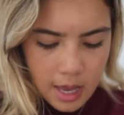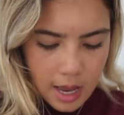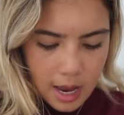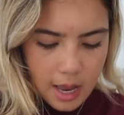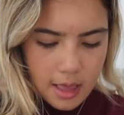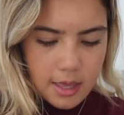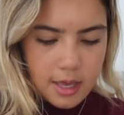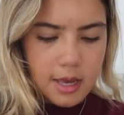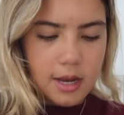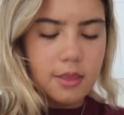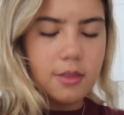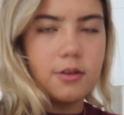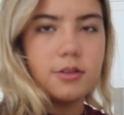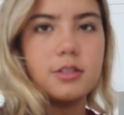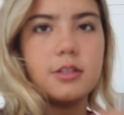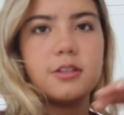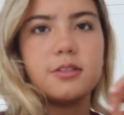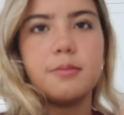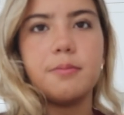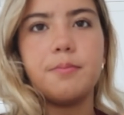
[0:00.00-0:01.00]
And then there's
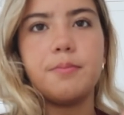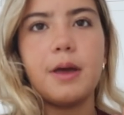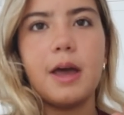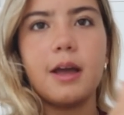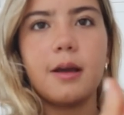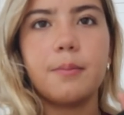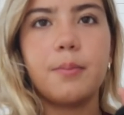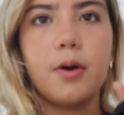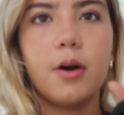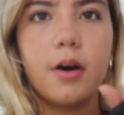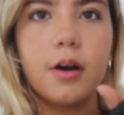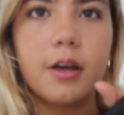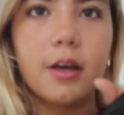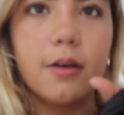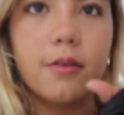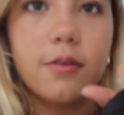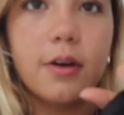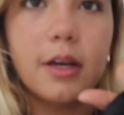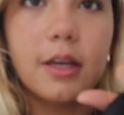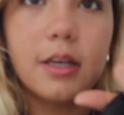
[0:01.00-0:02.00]
this back
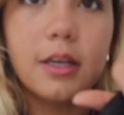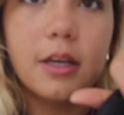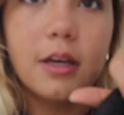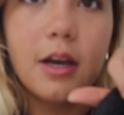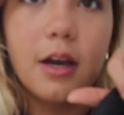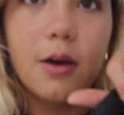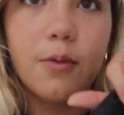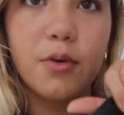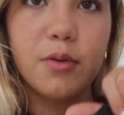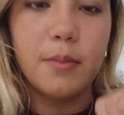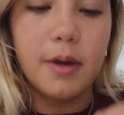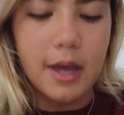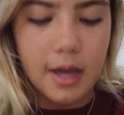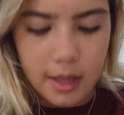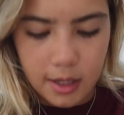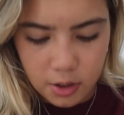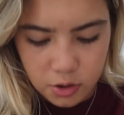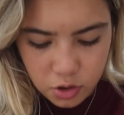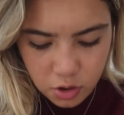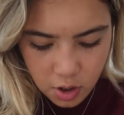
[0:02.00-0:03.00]
pocket right here with my
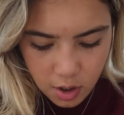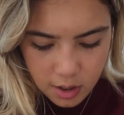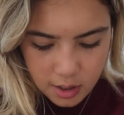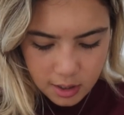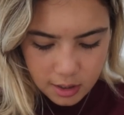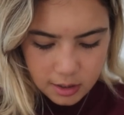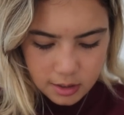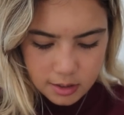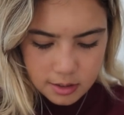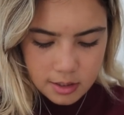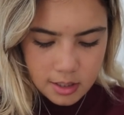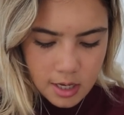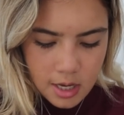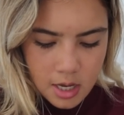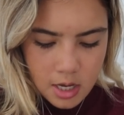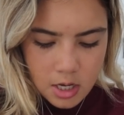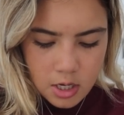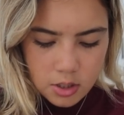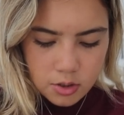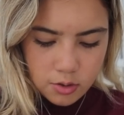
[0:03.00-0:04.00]
electronics.
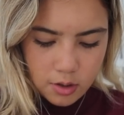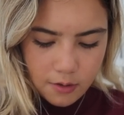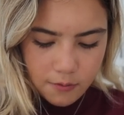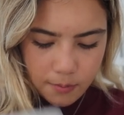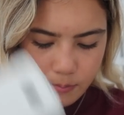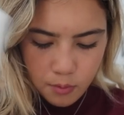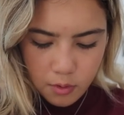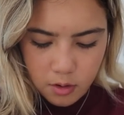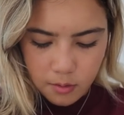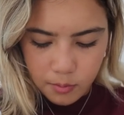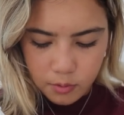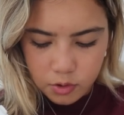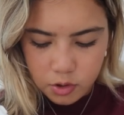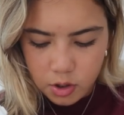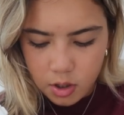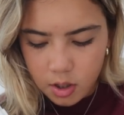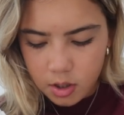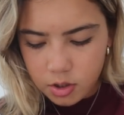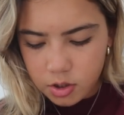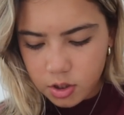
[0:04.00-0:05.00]
So I have a portable
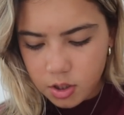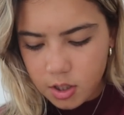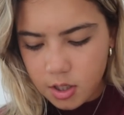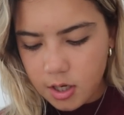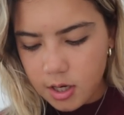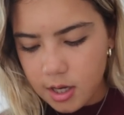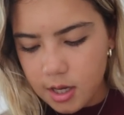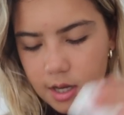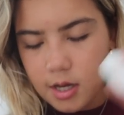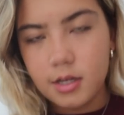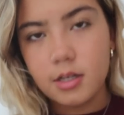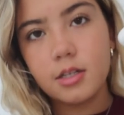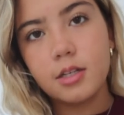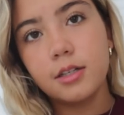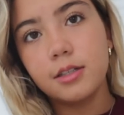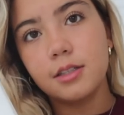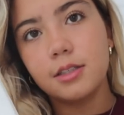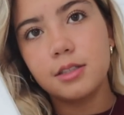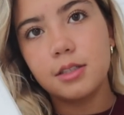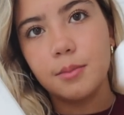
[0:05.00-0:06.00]
charger and
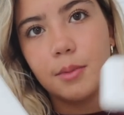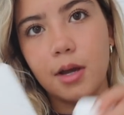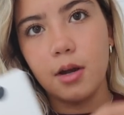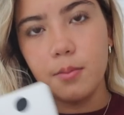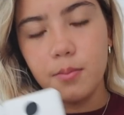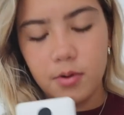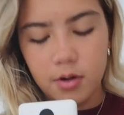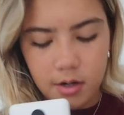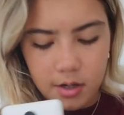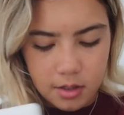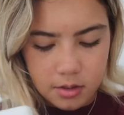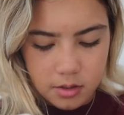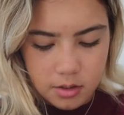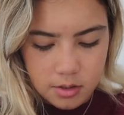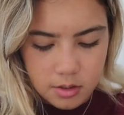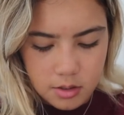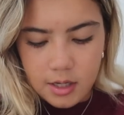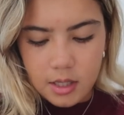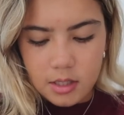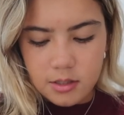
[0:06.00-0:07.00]
some AirPods.
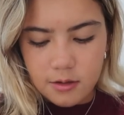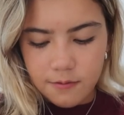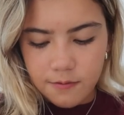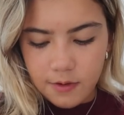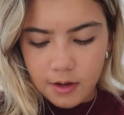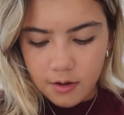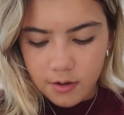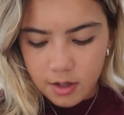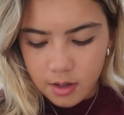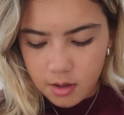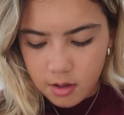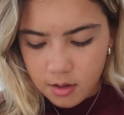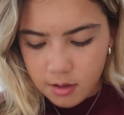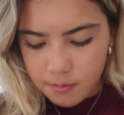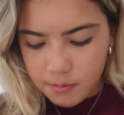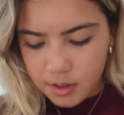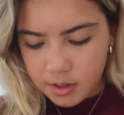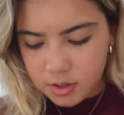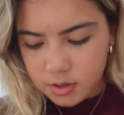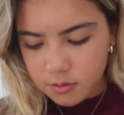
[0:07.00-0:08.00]
So it's a very
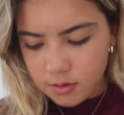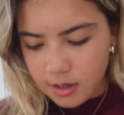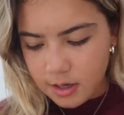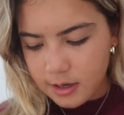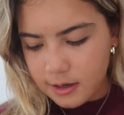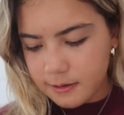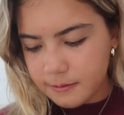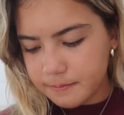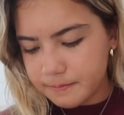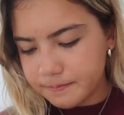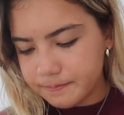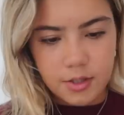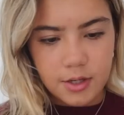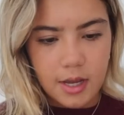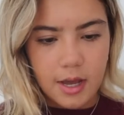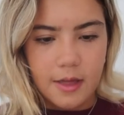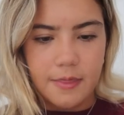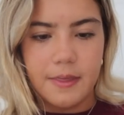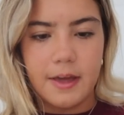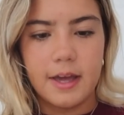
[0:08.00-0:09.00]
long bus ride. So
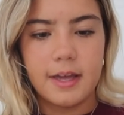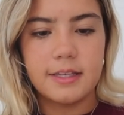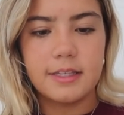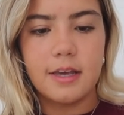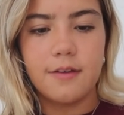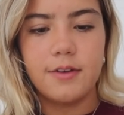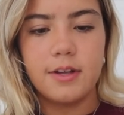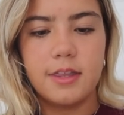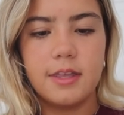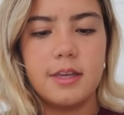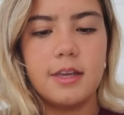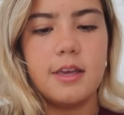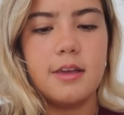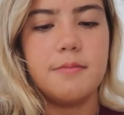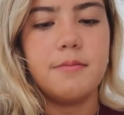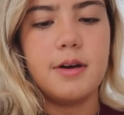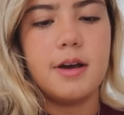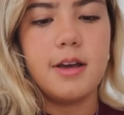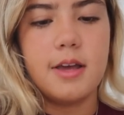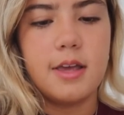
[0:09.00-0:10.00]
yeah, that is everything
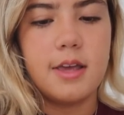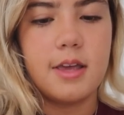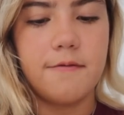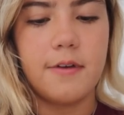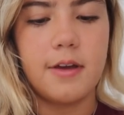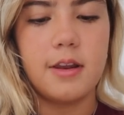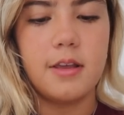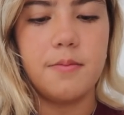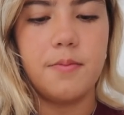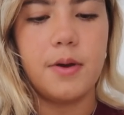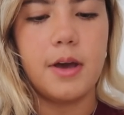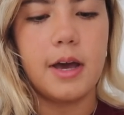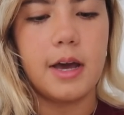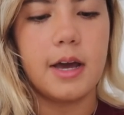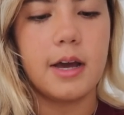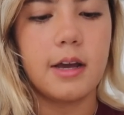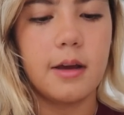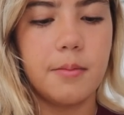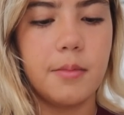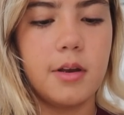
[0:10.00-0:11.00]
in my fanny
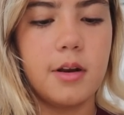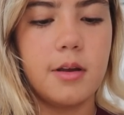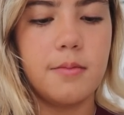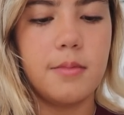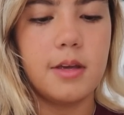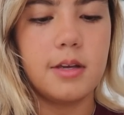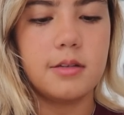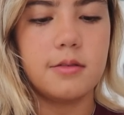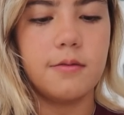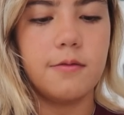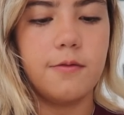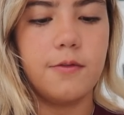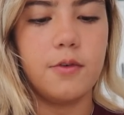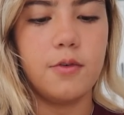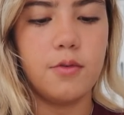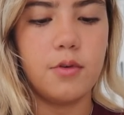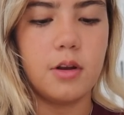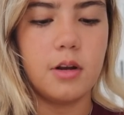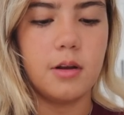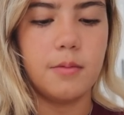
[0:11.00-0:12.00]
pack. I'm gonna make some
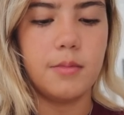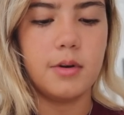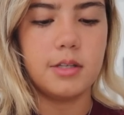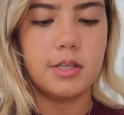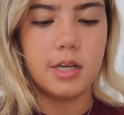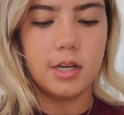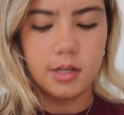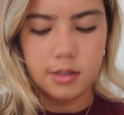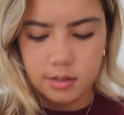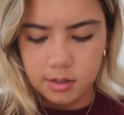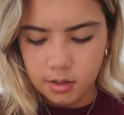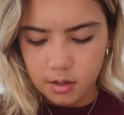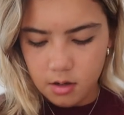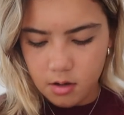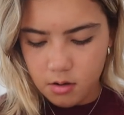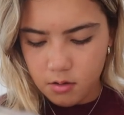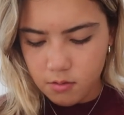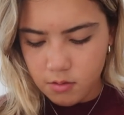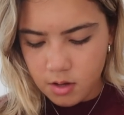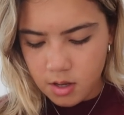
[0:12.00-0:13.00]
food and I'm gonna take it to
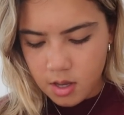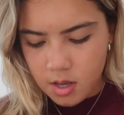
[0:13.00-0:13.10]
go